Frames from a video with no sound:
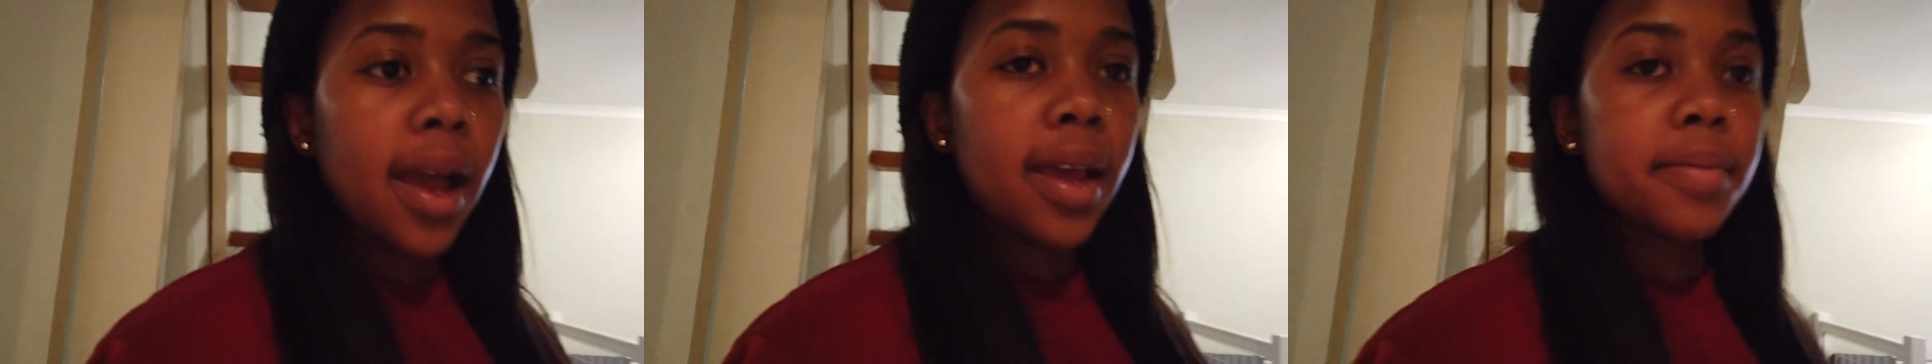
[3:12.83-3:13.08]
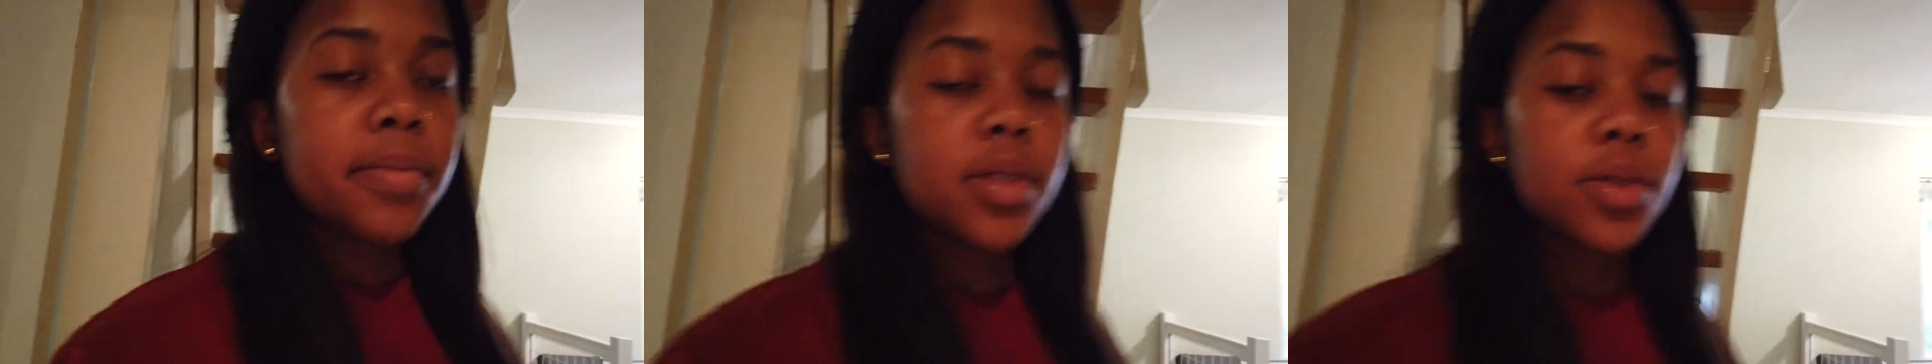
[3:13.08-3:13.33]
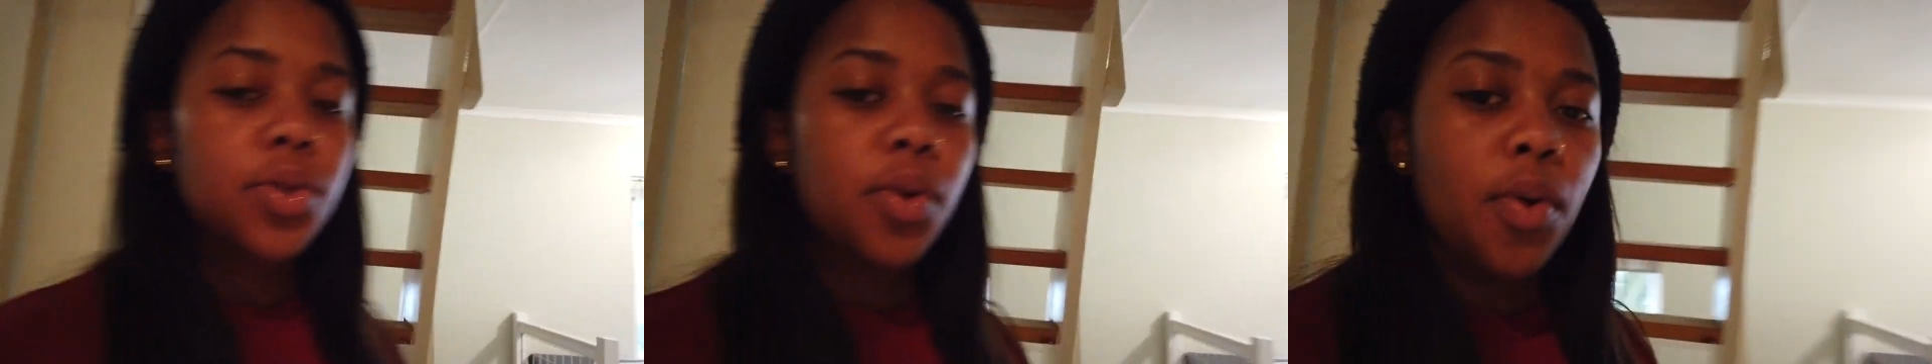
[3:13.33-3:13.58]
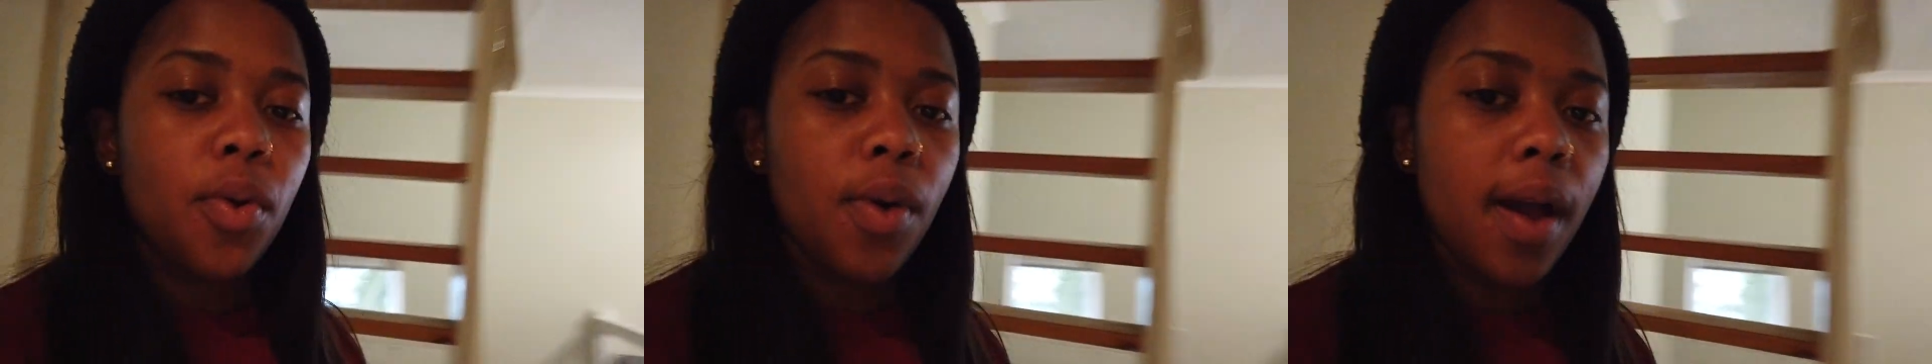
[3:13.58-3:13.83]
I'm
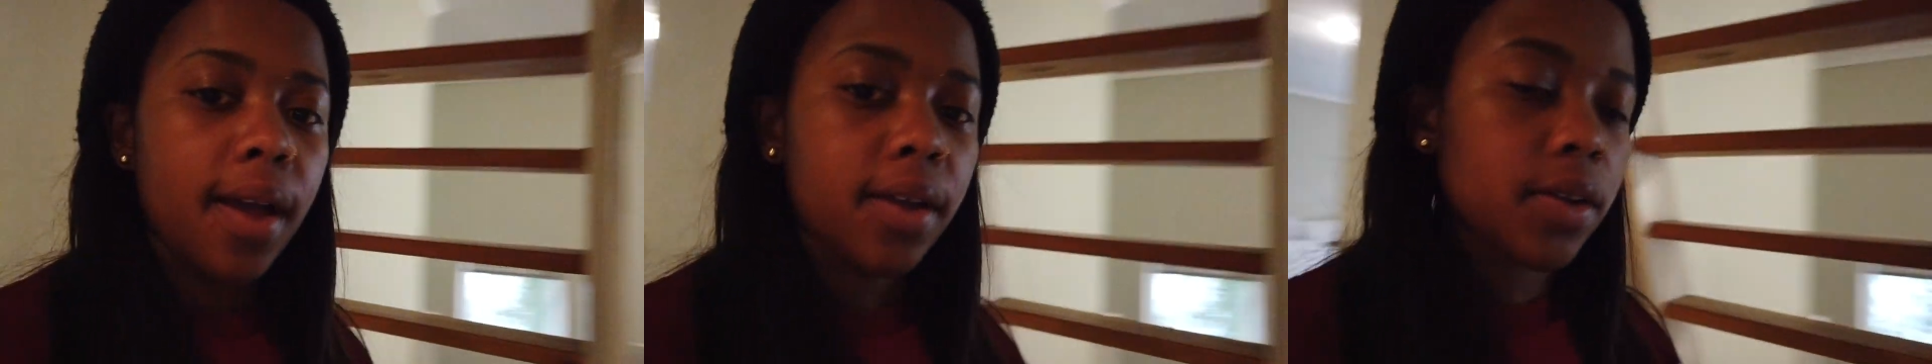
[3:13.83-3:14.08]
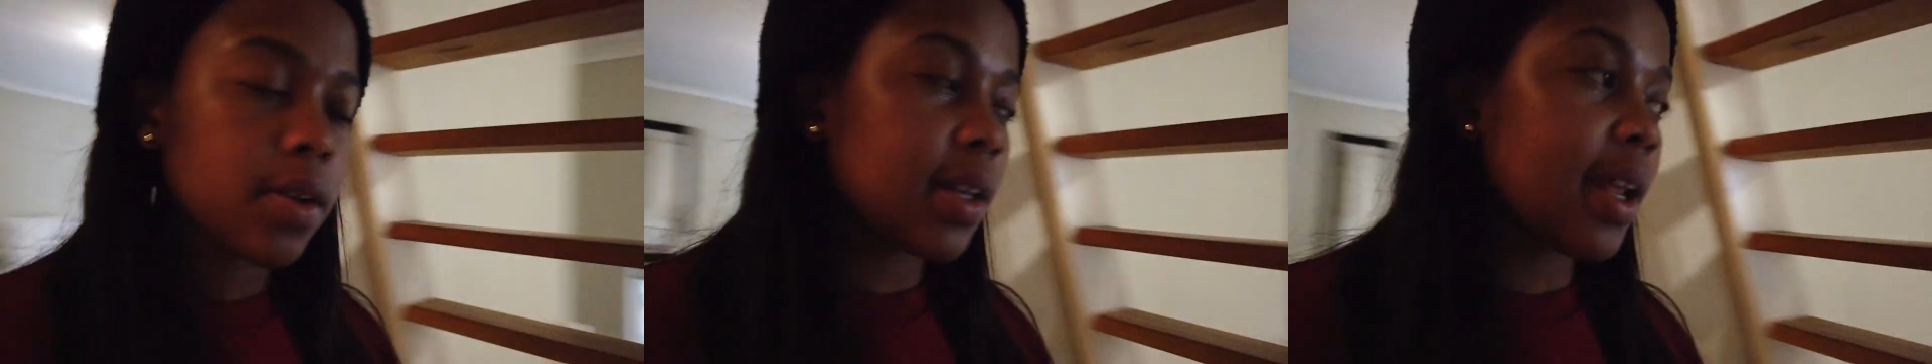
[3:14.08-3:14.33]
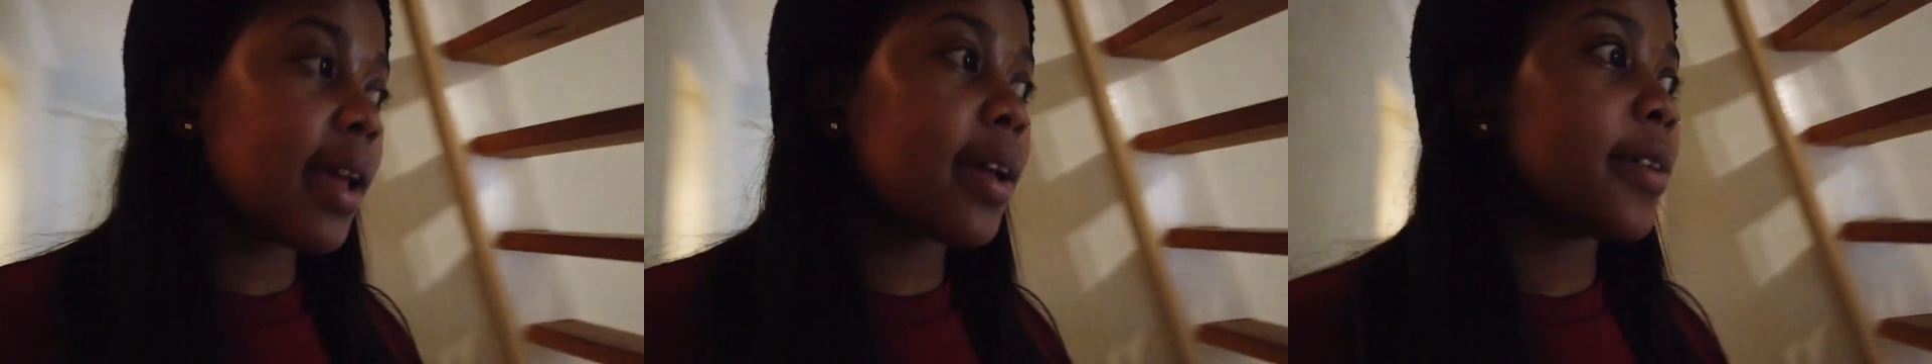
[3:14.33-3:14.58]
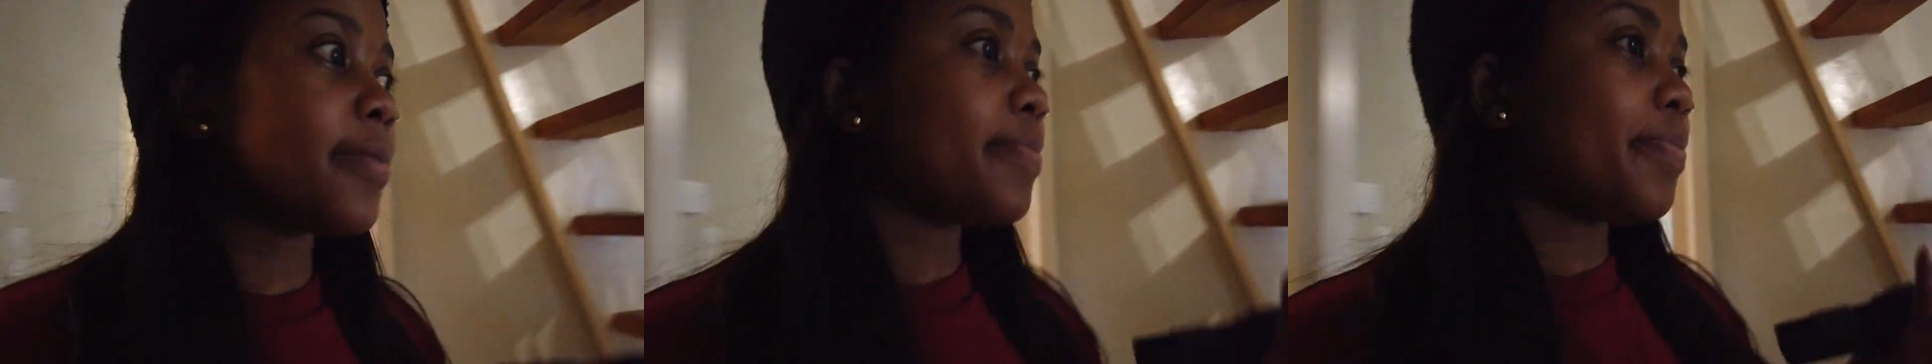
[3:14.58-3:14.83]
so hungry.
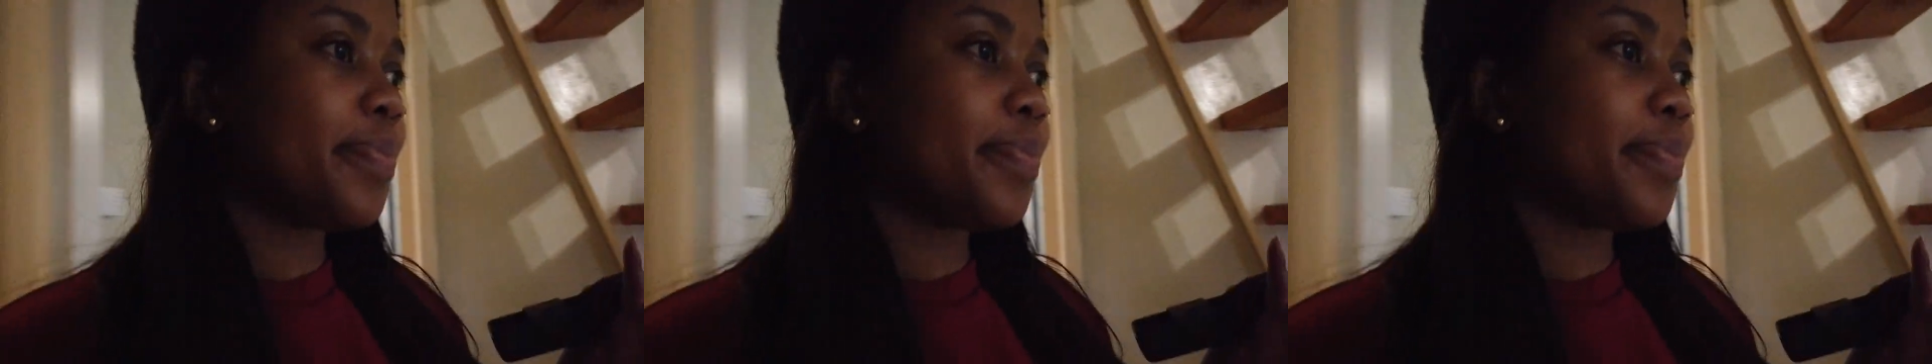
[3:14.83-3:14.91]
Like,